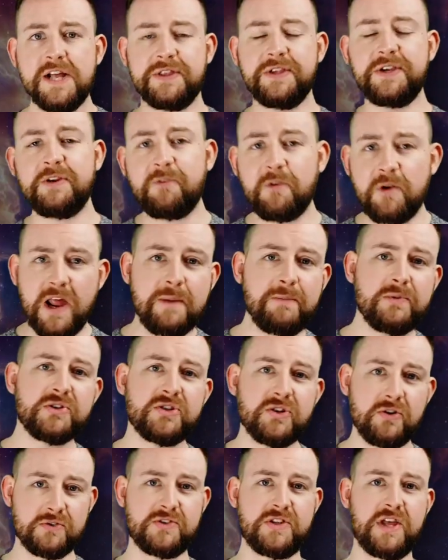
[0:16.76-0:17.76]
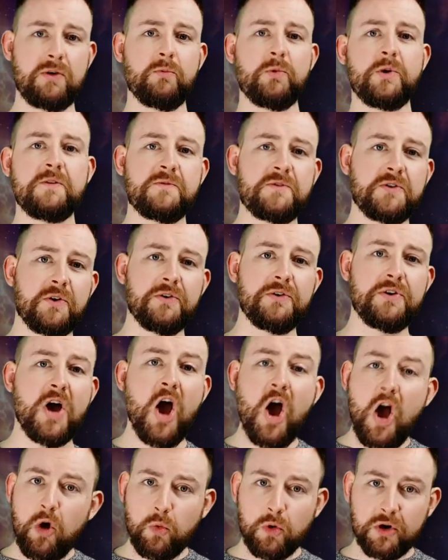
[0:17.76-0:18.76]
the different episodes that we've done.
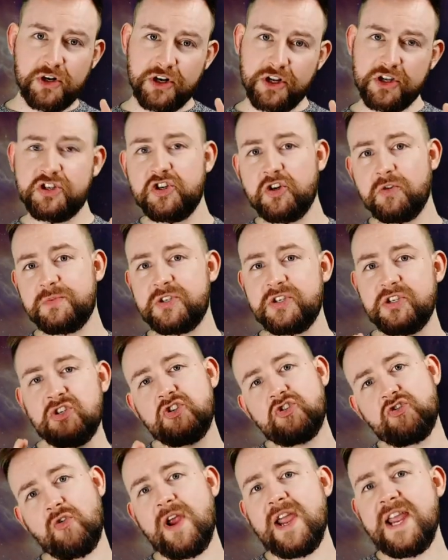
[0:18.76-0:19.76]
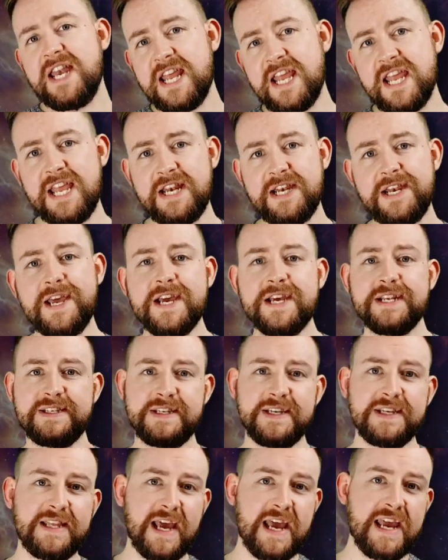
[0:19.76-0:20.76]
We're going to jump straight in
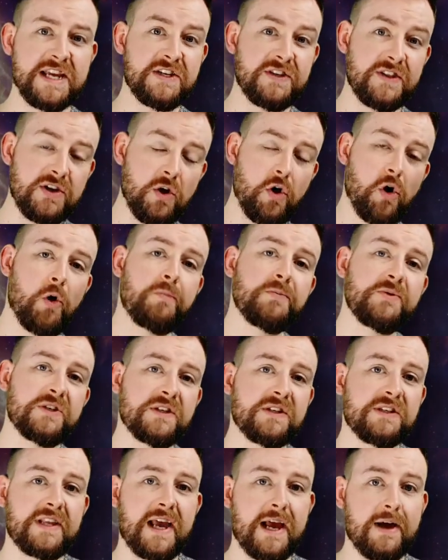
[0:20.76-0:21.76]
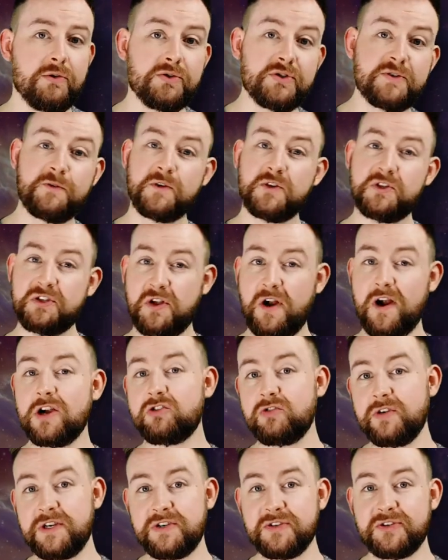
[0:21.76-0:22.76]
today to the Ups and Downs for
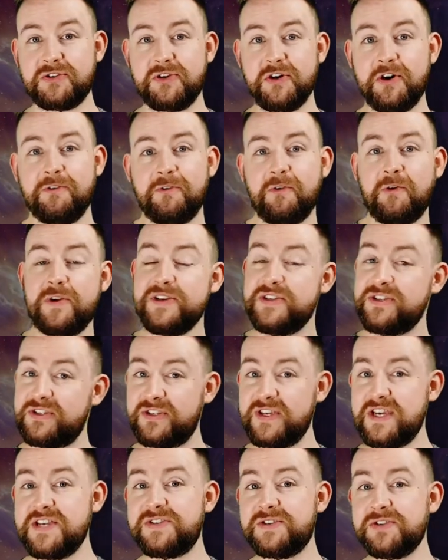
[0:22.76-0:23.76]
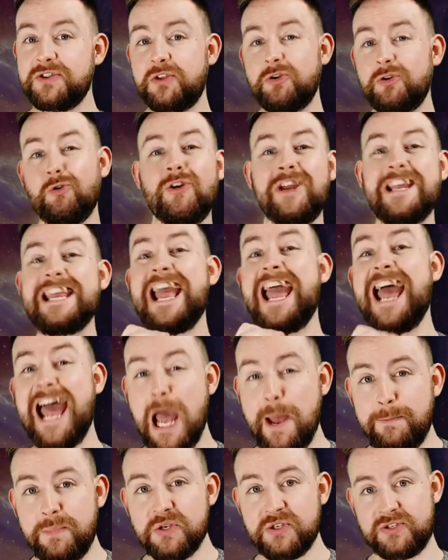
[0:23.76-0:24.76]
Star Trek Discovery Season three,
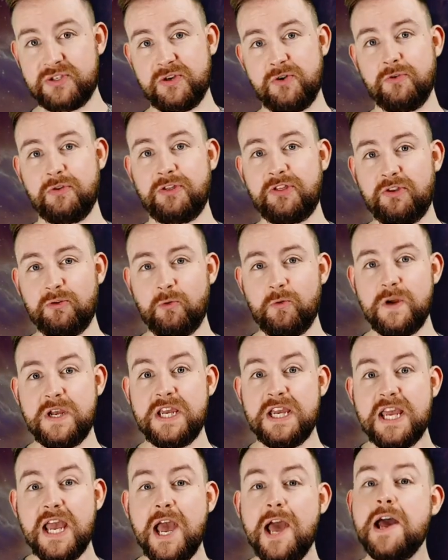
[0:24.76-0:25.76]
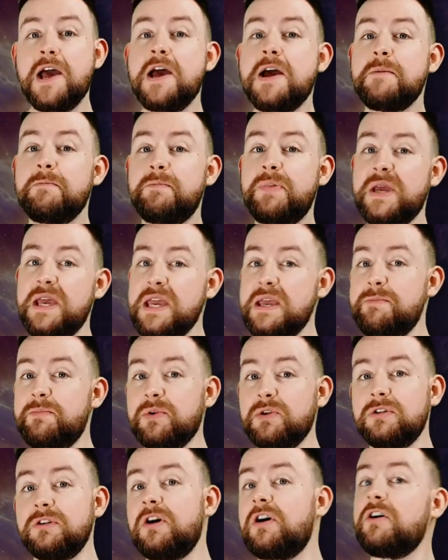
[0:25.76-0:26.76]
Episode three,
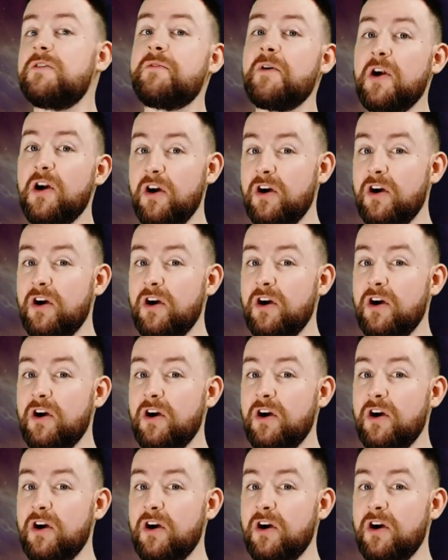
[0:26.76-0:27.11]
People of